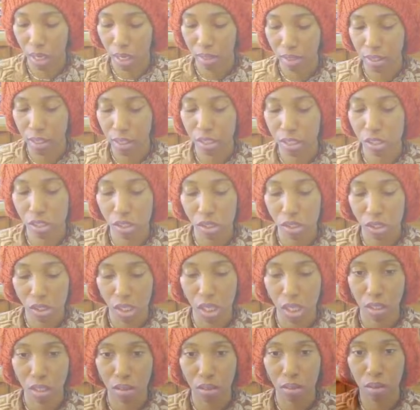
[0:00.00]
I think I should
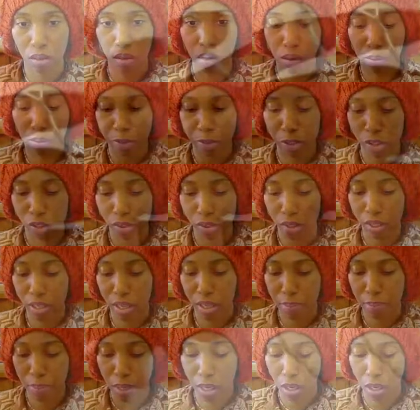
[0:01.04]
take the armature that
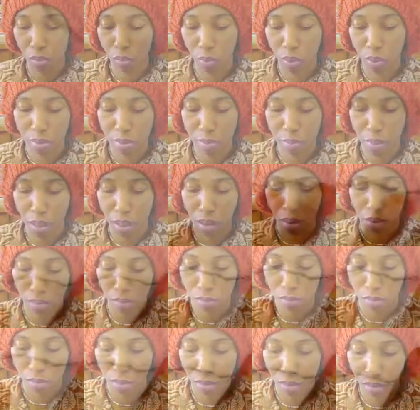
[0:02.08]
I made with me.
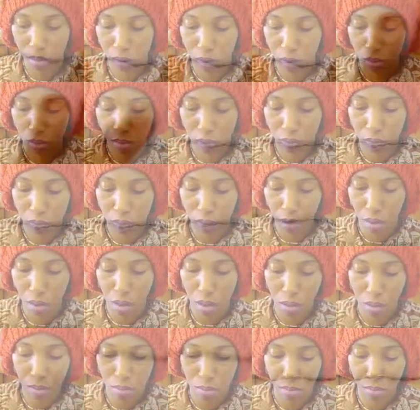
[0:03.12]

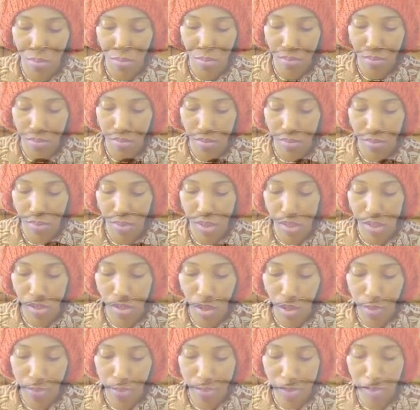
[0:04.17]
Yeah. These
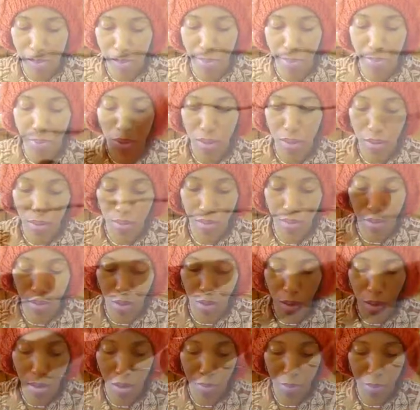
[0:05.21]
arms may be
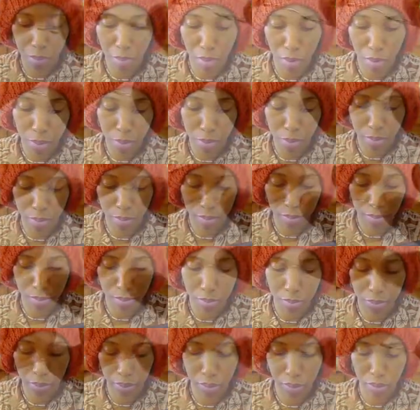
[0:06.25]
long, bro.
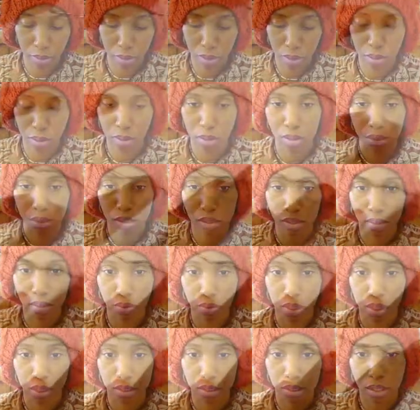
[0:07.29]
So
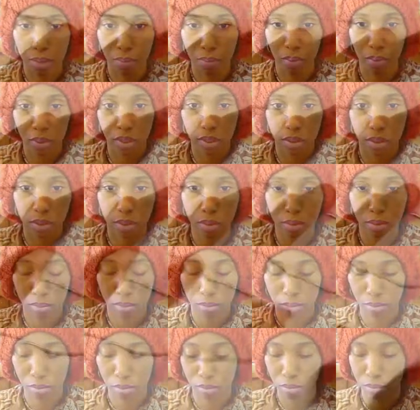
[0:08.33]
next time we know,
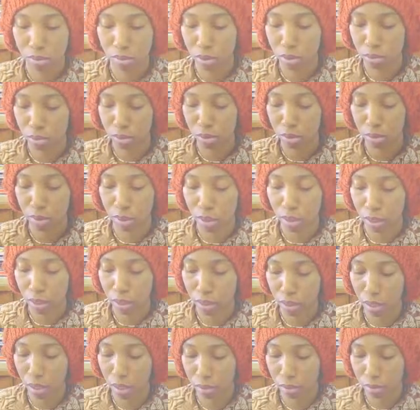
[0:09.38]
I'll do it like
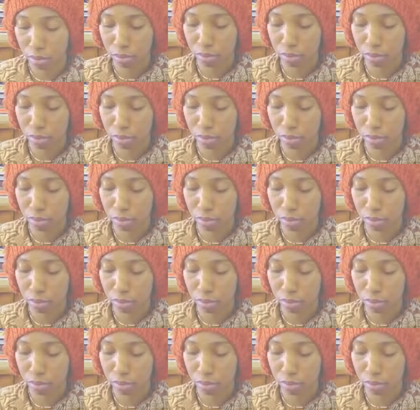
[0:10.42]
that.